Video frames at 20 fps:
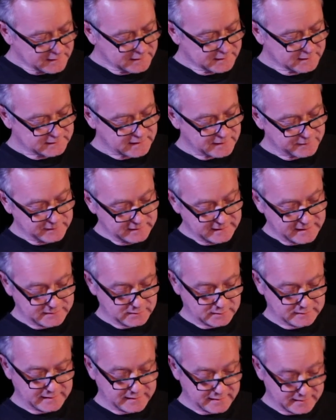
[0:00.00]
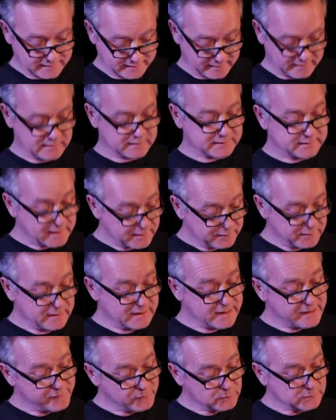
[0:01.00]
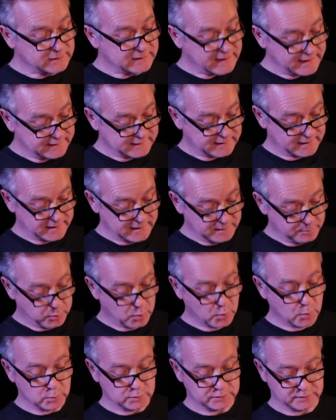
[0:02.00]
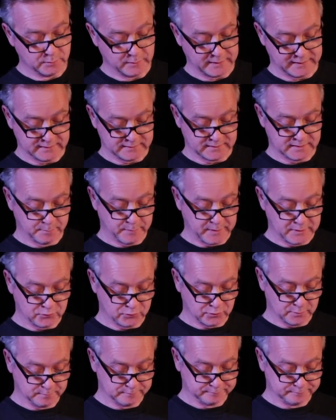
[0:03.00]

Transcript: Seven levels later, he paused and went into the bedroom.